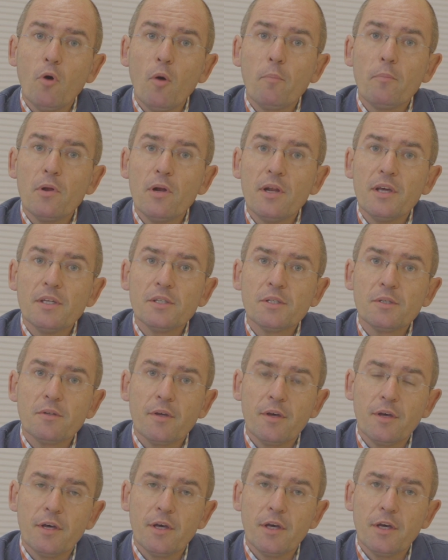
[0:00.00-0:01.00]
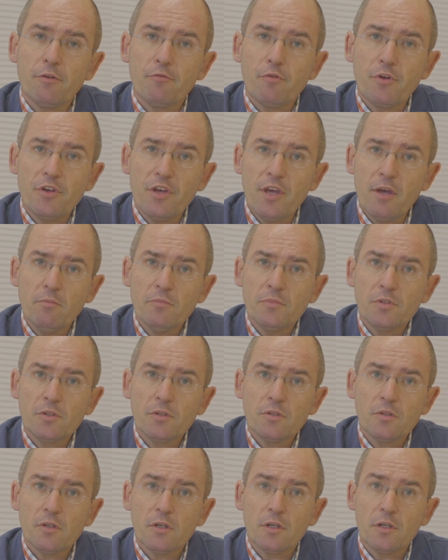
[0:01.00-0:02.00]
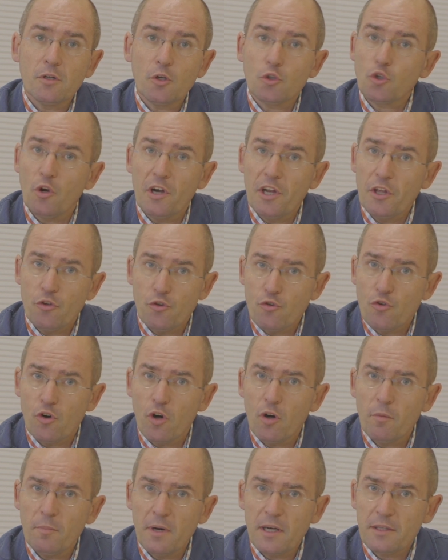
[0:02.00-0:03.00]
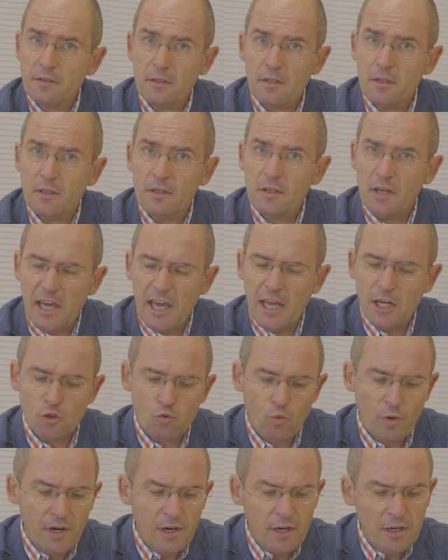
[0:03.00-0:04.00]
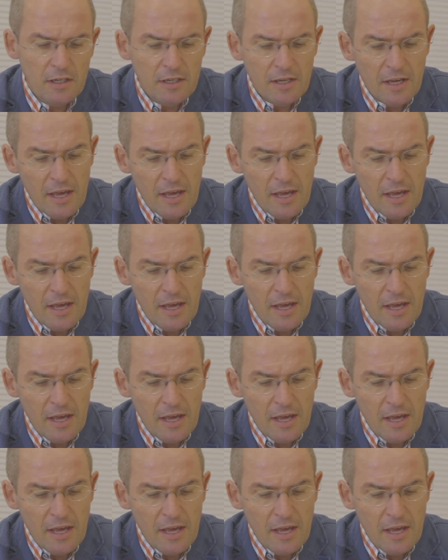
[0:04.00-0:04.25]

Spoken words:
populist regimes, not only in Europe but elsewhere.